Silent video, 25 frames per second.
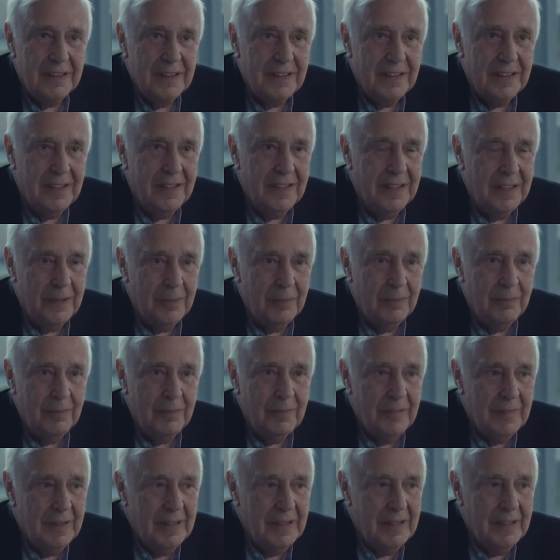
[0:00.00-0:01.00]

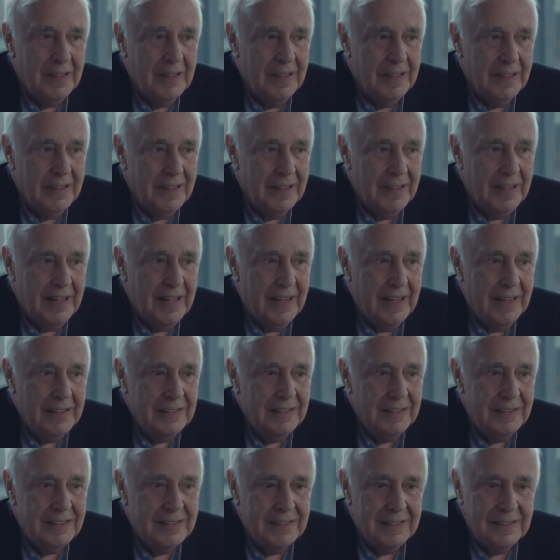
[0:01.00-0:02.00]

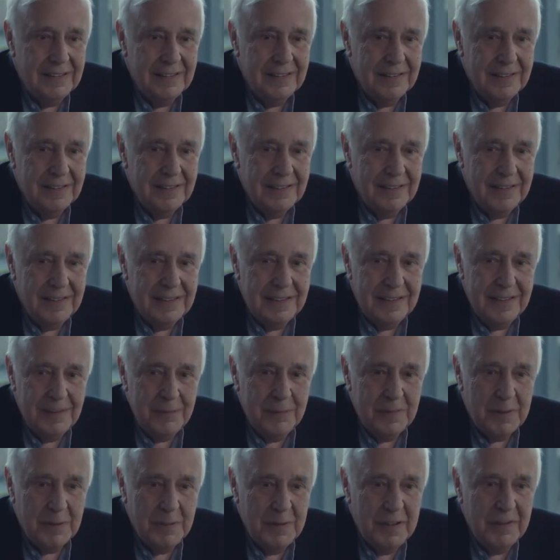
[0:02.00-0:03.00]
It
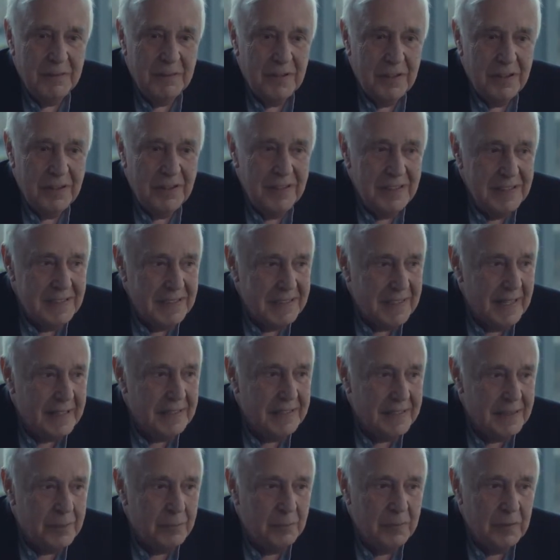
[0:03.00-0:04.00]
seemed to me a very
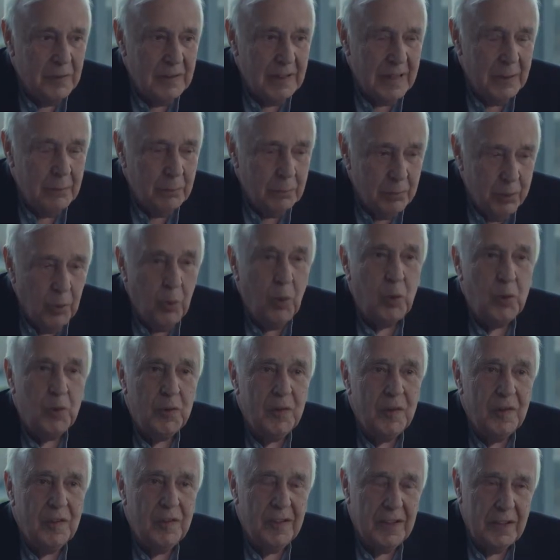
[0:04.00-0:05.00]
sensible,
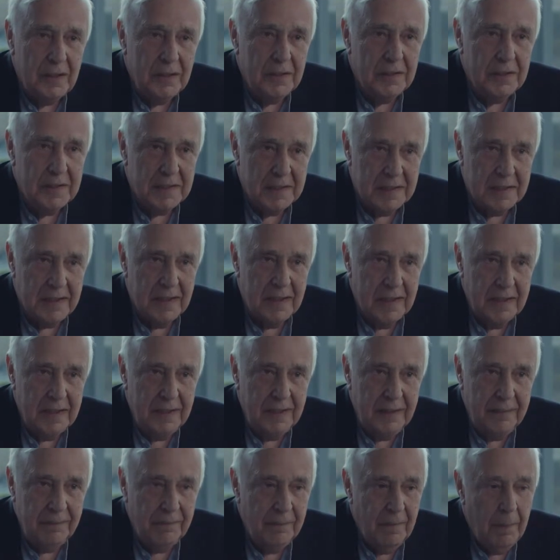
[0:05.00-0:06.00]
important thing to
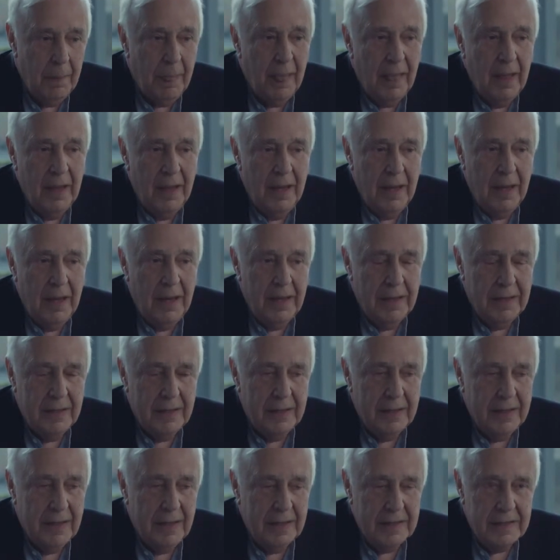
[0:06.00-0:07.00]
say in
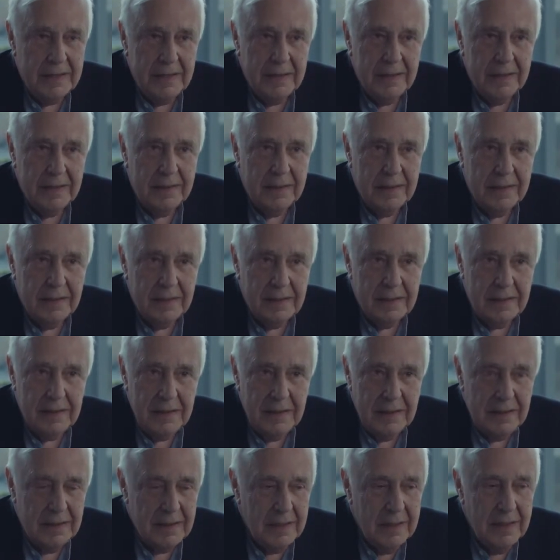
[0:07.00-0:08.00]
the
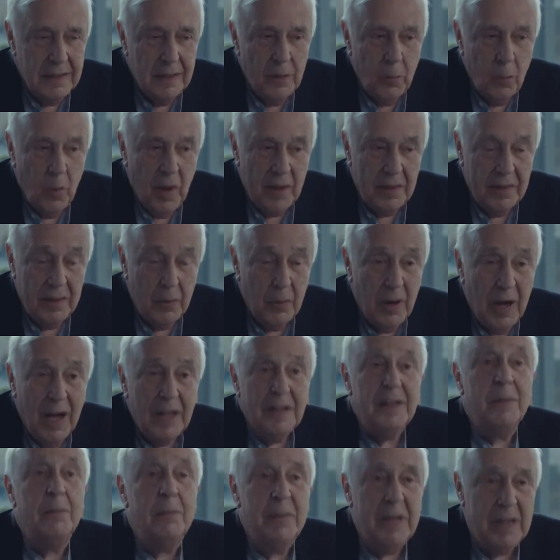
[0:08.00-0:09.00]
1930s, when there were
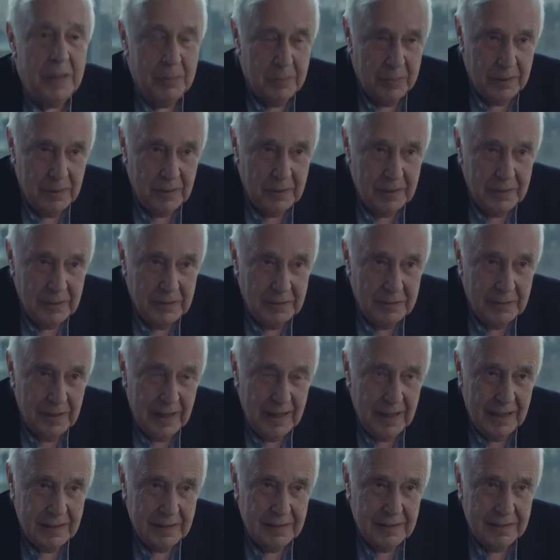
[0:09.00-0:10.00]
other people who
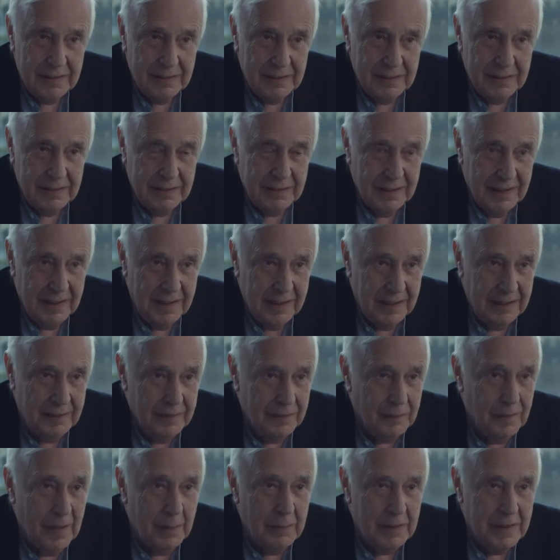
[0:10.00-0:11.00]
had
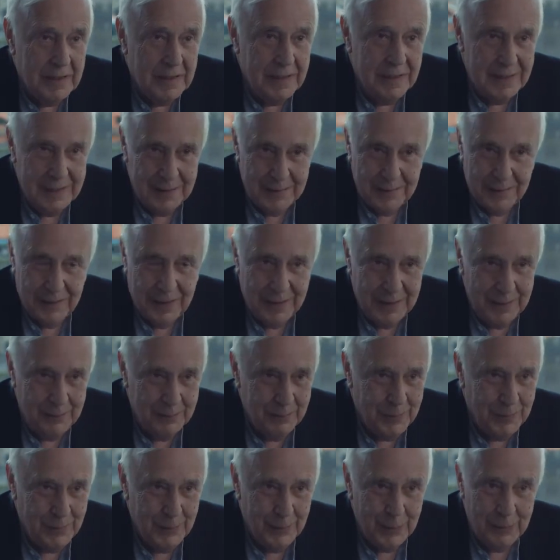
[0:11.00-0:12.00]
remedies for
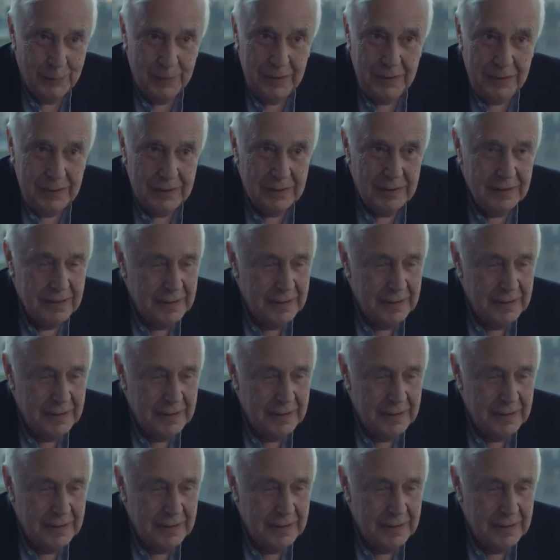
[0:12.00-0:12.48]
unemployment.